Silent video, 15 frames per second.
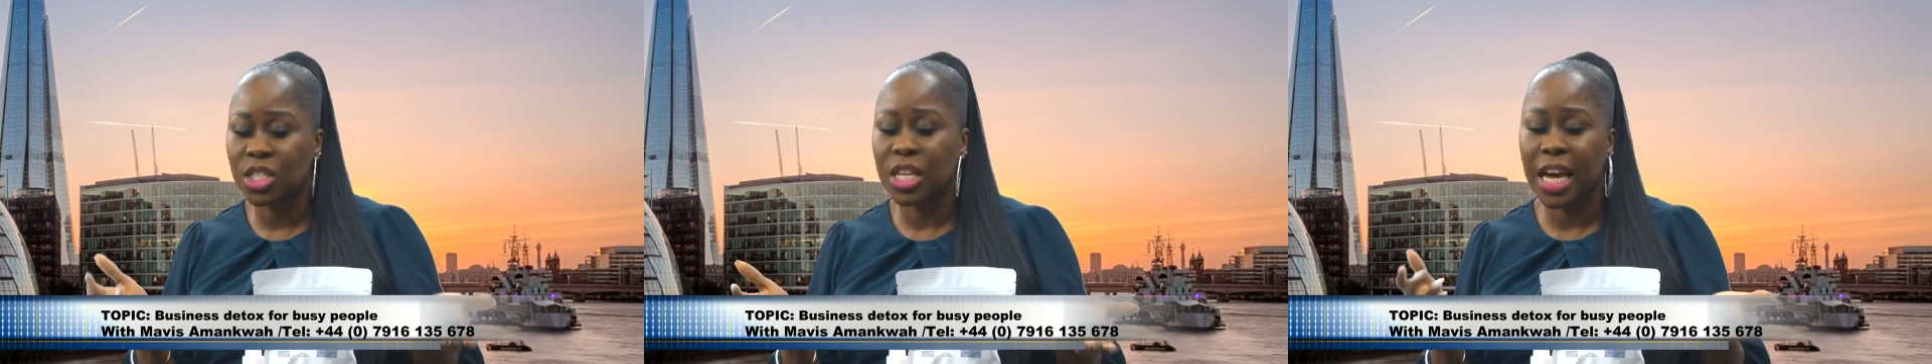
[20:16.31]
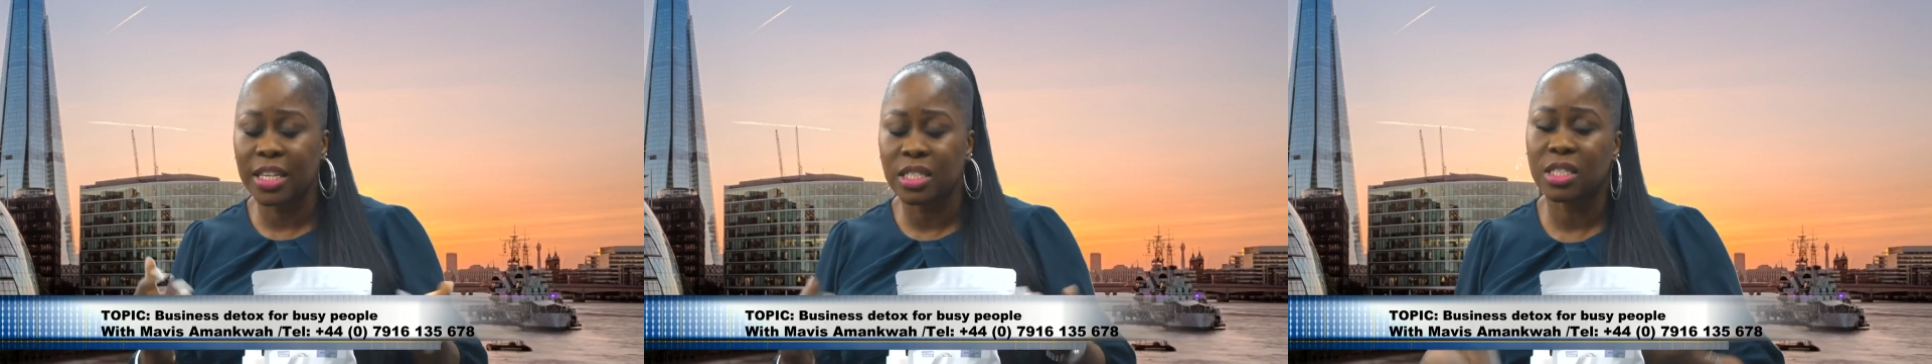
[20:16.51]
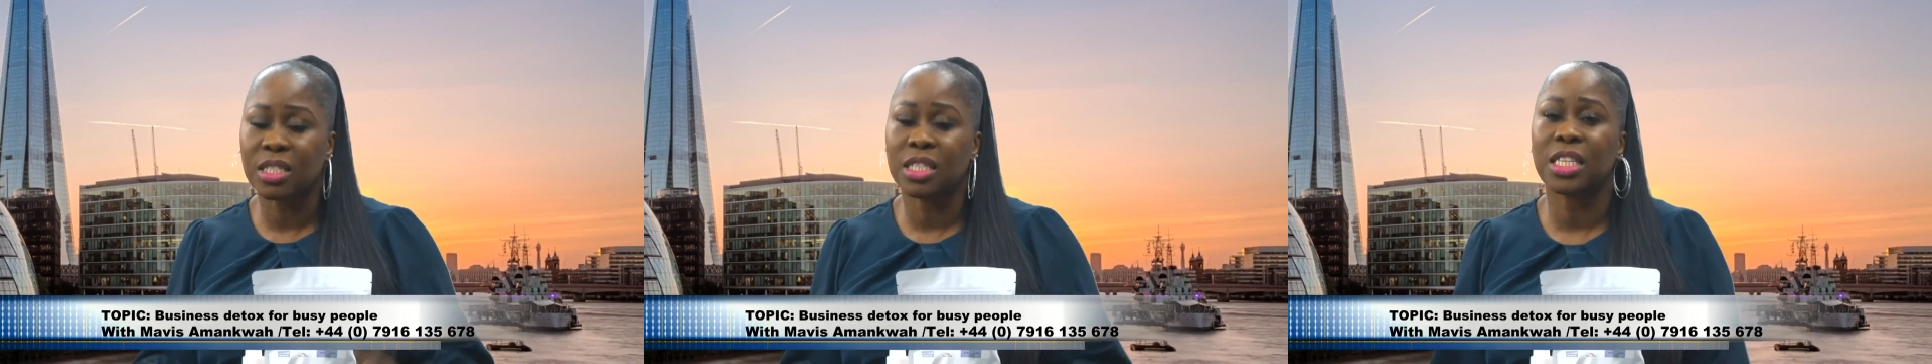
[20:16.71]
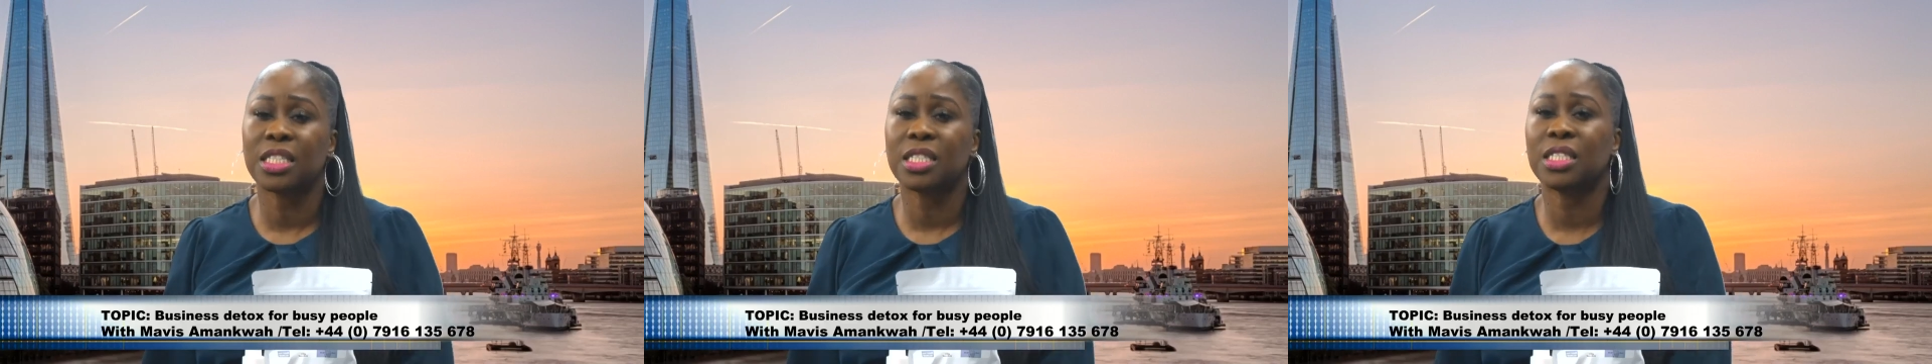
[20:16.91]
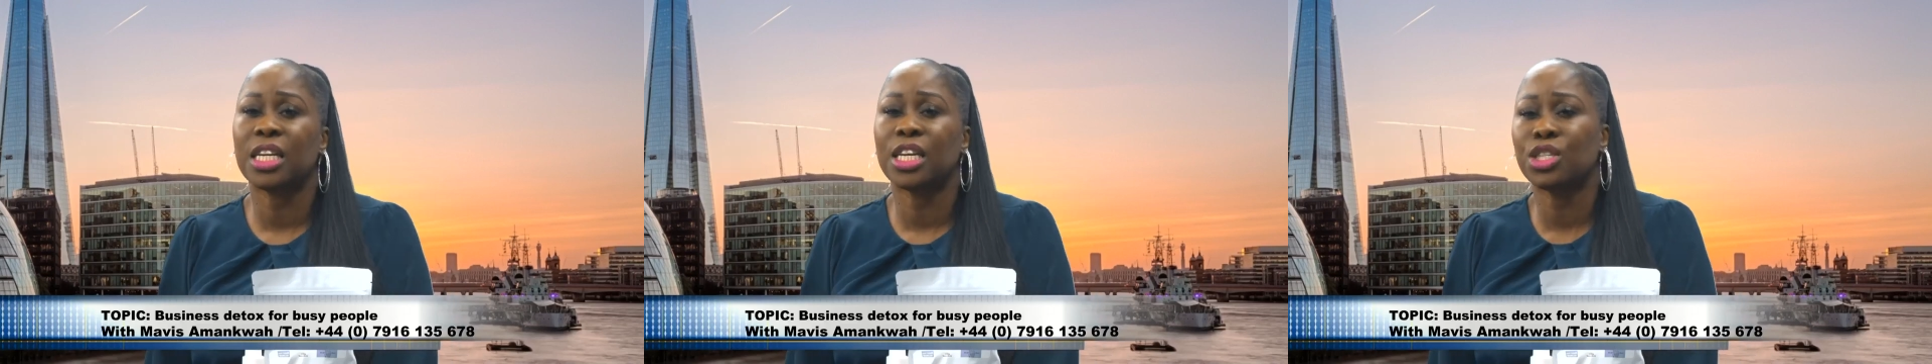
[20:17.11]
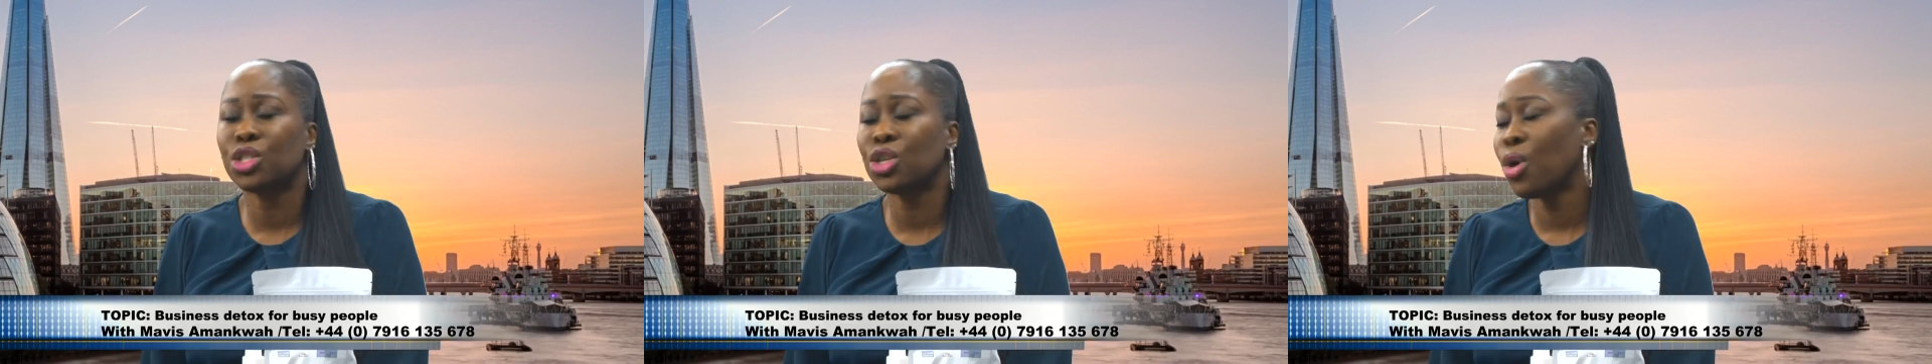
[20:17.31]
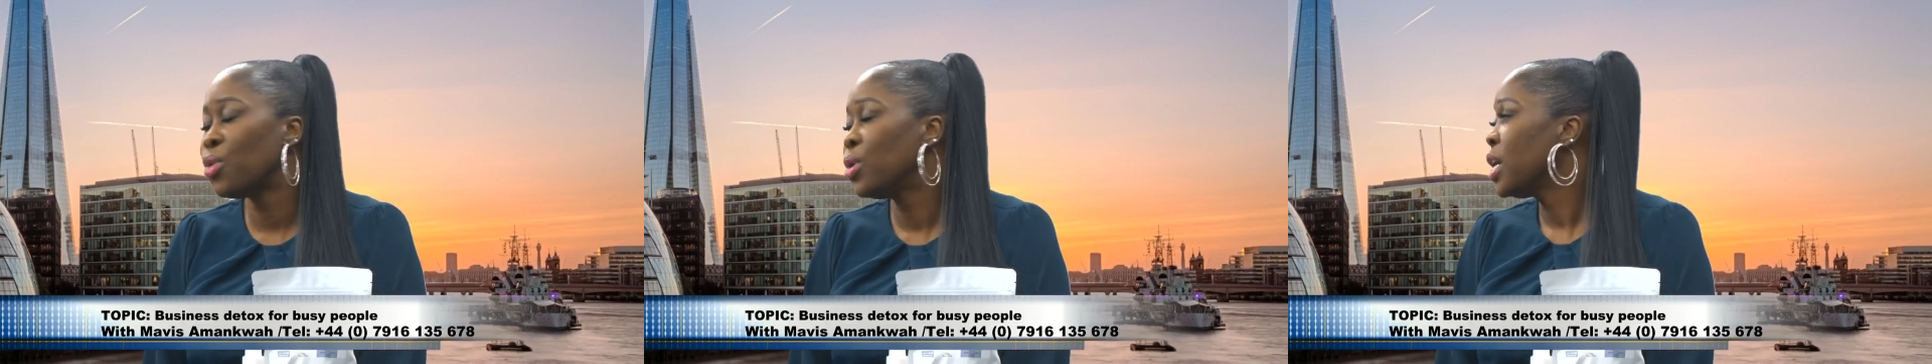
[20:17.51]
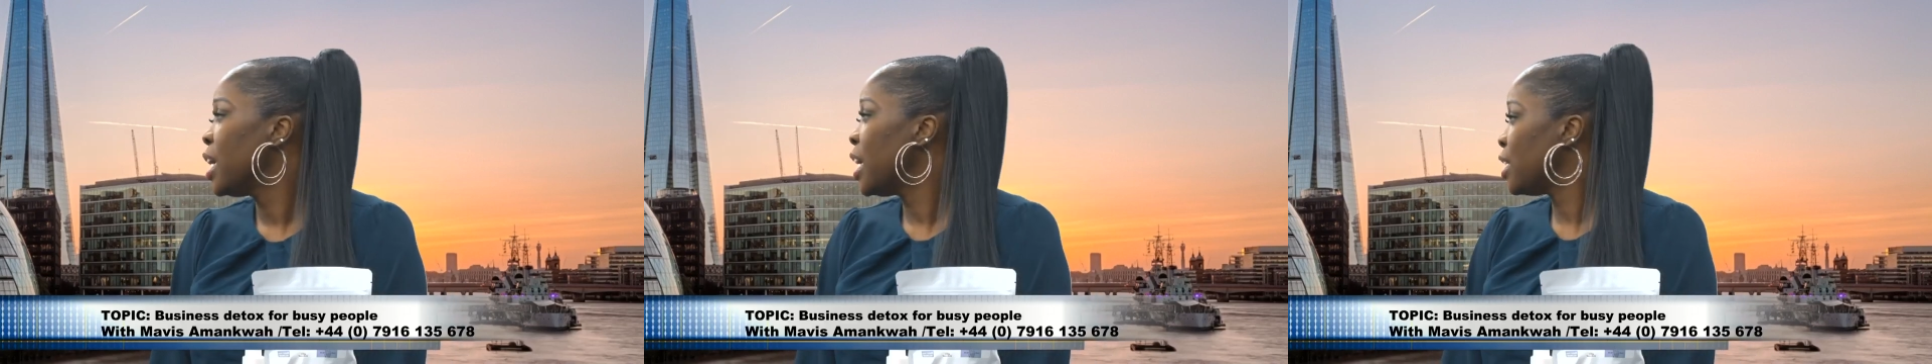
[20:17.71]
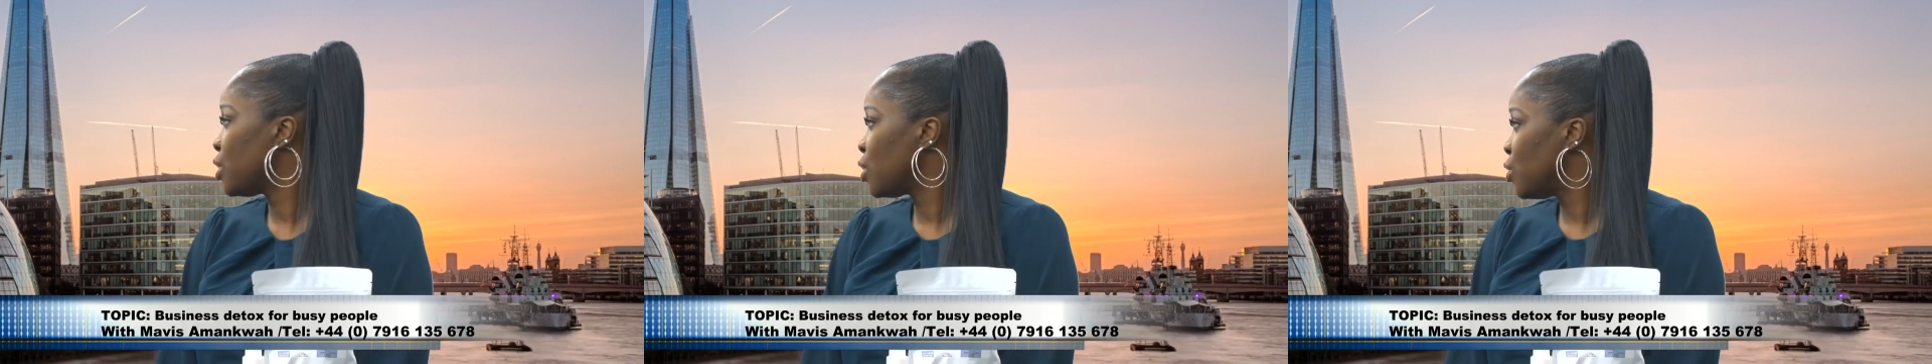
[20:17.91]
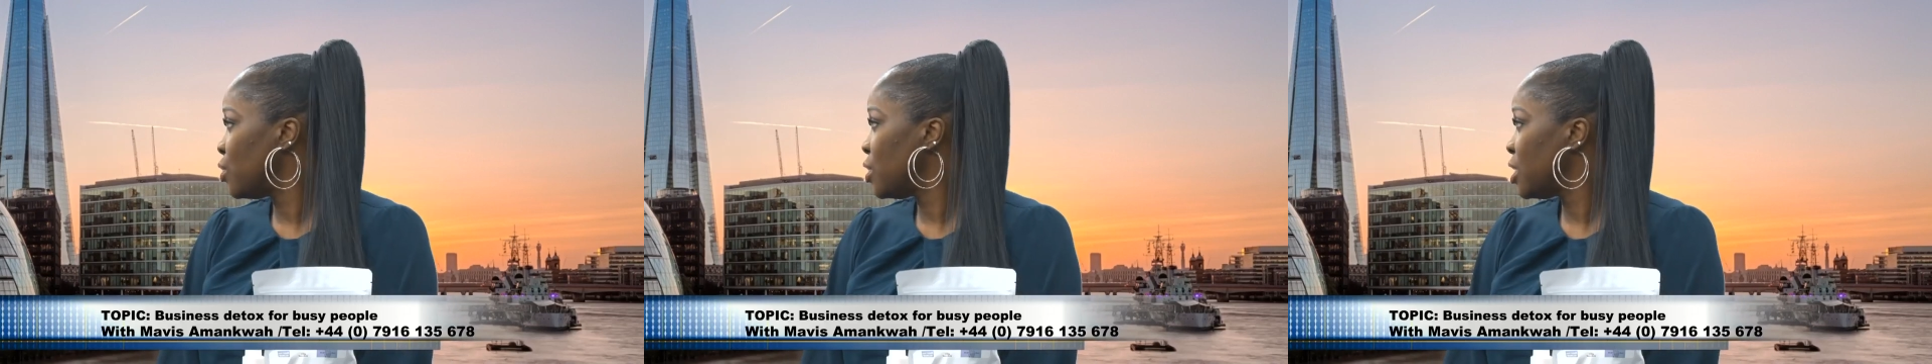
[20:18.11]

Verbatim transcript: that is statistics. So it's good